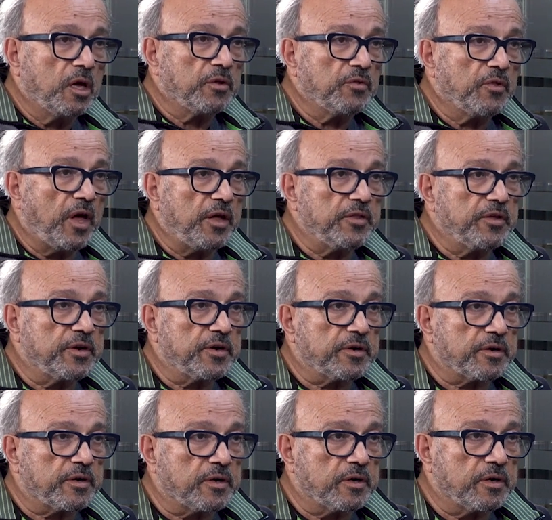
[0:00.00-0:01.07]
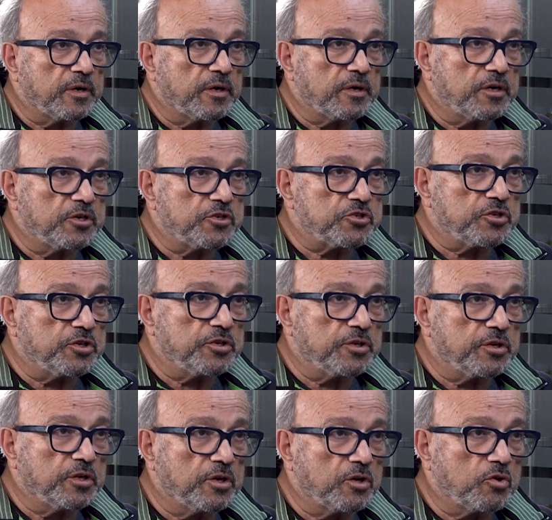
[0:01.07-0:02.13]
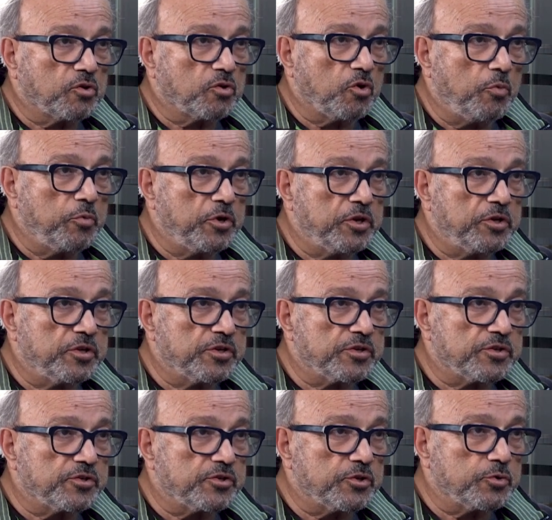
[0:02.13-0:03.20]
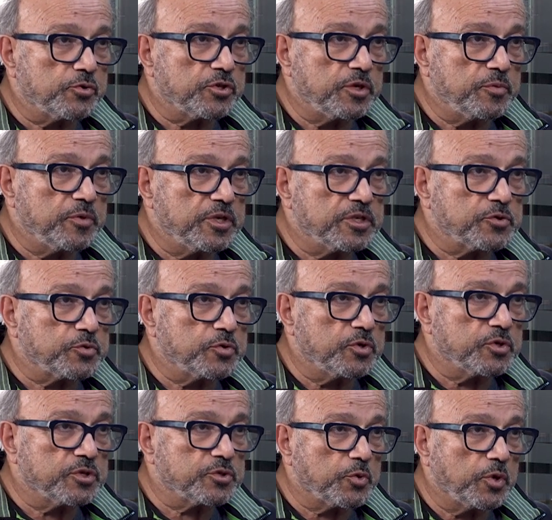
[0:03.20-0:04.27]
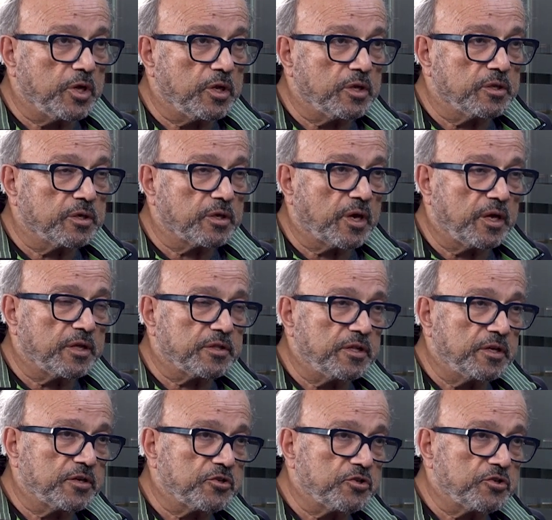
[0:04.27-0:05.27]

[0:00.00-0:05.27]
the other Christian communities in Jerusalem as well. The Catholic